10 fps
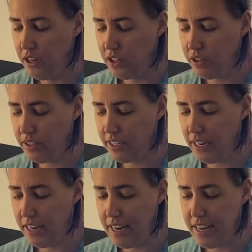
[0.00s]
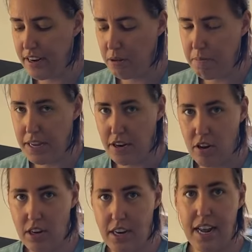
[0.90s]
so it's a little bit
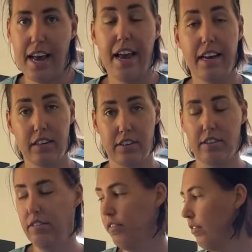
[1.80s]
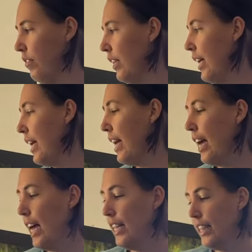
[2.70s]
on an angle.
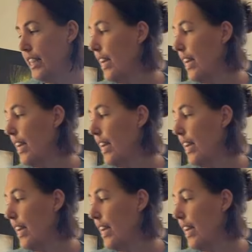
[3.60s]
And